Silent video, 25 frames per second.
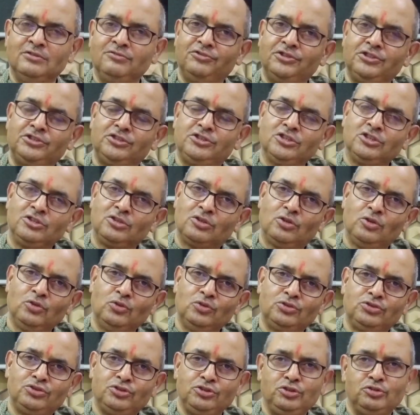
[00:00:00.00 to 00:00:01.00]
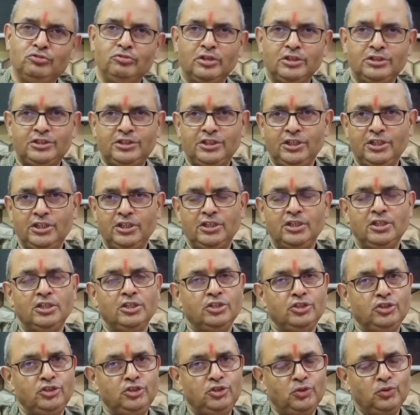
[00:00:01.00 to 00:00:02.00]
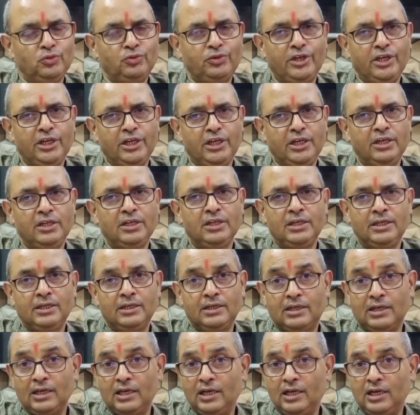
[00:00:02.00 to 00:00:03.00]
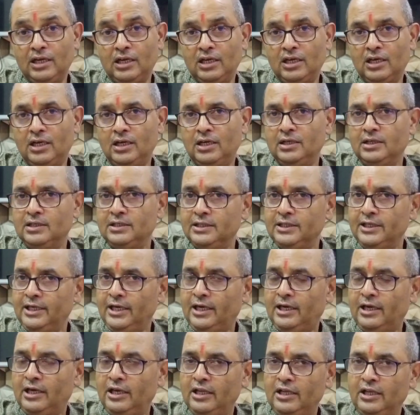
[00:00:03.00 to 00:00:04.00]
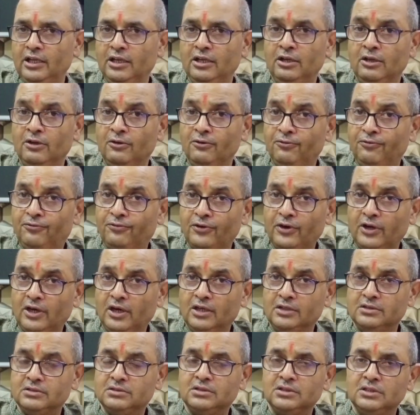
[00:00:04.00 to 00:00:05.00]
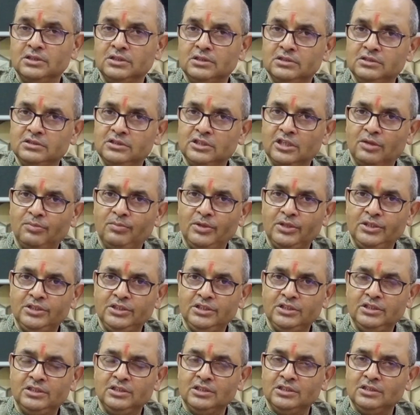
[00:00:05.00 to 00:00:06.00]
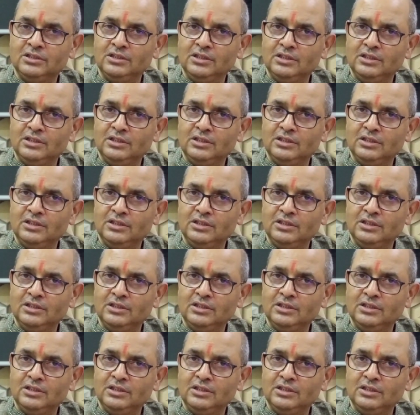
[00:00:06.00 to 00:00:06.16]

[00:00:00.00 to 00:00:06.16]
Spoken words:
which includes USA, UK, Canada, Italy, France, Germany,